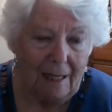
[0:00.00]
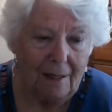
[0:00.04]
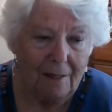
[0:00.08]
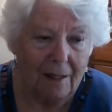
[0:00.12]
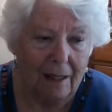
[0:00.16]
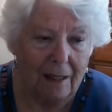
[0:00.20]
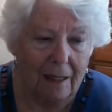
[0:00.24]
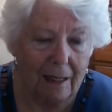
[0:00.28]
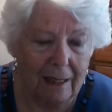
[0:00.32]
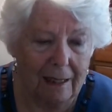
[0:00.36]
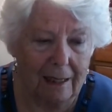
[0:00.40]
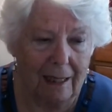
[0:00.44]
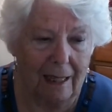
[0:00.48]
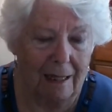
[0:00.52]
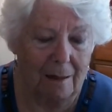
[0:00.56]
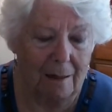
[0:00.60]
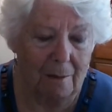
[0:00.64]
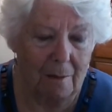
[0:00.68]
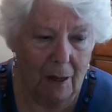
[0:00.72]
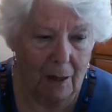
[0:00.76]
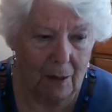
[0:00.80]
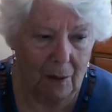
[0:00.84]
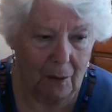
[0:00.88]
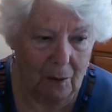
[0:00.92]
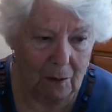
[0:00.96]
Then I came
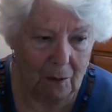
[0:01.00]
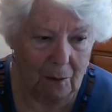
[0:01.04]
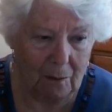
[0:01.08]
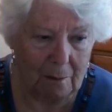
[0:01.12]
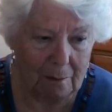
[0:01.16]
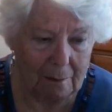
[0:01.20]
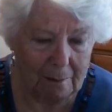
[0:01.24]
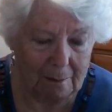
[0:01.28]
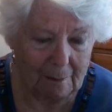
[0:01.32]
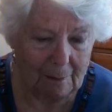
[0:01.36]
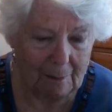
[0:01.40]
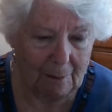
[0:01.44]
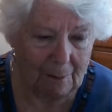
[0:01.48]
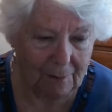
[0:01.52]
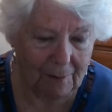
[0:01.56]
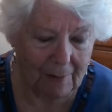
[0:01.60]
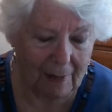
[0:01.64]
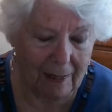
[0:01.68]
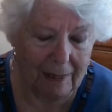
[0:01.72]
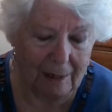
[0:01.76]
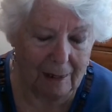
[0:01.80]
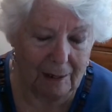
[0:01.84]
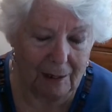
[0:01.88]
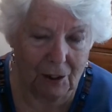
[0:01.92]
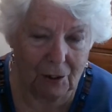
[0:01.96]
home
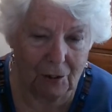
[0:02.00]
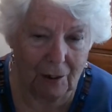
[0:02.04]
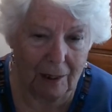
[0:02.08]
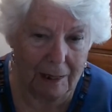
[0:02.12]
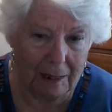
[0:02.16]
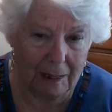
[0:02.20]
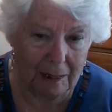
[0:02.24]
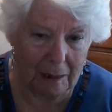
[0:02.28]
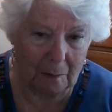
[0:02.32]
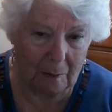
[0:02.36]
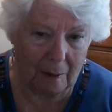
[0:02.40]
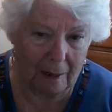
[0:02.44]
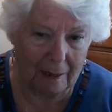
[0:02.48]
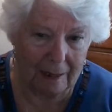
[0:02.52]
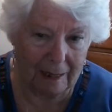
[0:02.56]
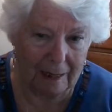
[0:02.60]
and straight to bed,